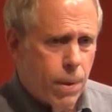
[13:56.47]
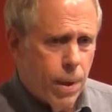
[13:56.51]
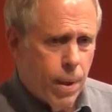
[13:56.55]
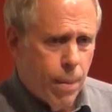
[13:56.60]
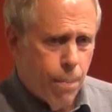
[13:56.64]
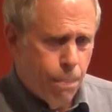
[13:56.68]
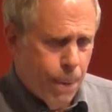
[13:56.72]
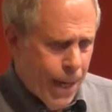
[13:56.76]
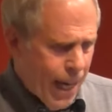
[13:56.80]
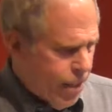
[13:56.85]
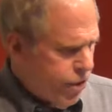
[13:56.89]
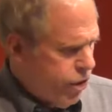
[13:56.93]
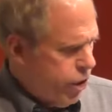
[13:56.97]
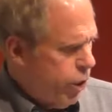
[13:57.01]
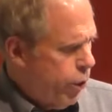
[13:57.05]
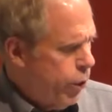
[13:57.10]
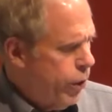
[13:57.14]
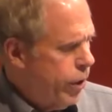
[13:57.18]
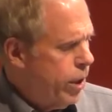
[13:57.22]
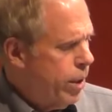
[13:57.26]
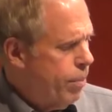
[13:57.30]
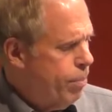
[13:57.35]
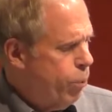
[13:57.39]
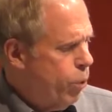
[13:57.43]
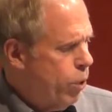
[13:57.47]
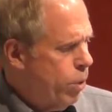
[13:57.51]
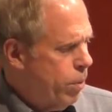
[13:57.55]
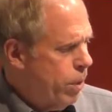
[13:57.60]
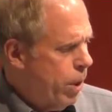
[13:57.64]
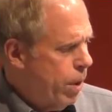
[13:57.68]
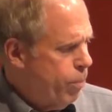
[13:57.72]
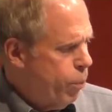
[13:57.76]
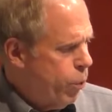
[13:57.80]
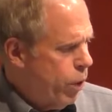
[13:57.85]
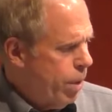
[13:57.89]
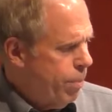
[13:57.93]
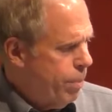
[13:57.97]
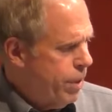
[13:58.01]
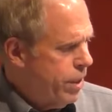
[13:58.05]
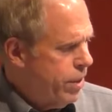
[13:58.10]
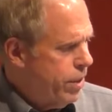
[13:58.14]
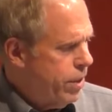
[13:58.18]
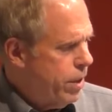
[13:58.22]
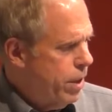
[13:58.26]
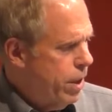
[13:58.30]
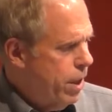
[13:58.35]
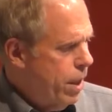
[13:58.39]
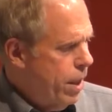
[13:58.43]
ambassadorial
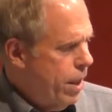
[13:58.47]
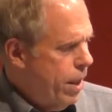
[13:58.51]
appointments,